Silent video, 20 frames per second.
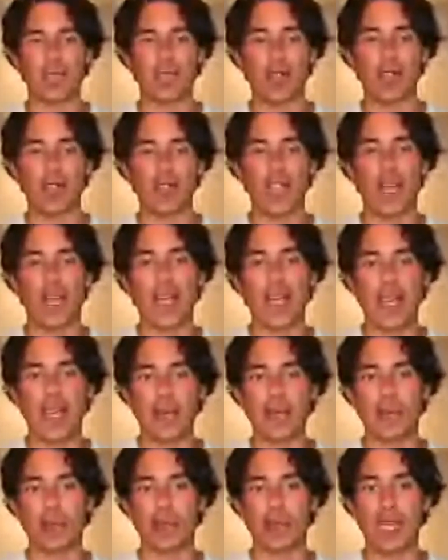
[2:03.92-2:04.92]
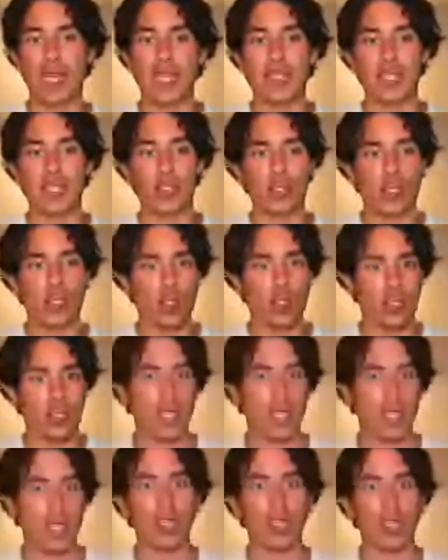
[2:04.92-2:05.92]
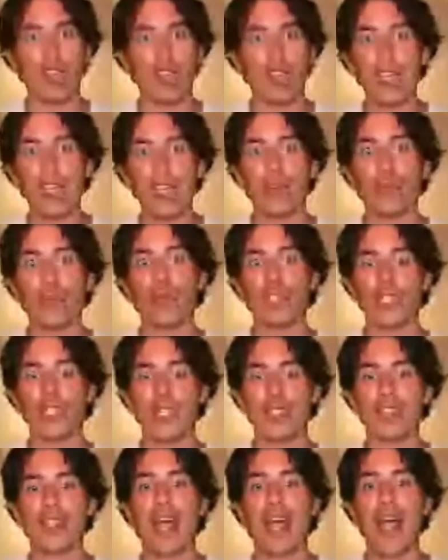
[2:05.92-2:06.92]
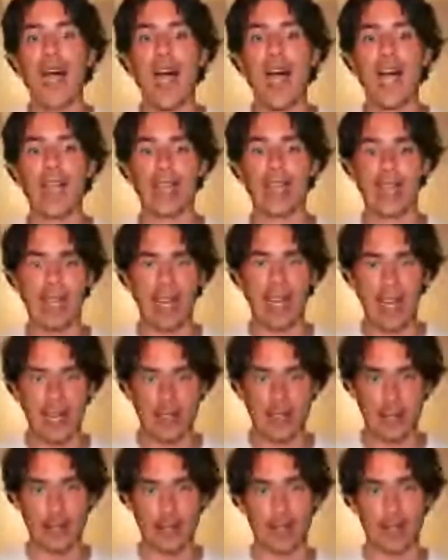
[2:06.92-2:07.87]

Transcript: of the I am related to the constellation of Leo, which is I can.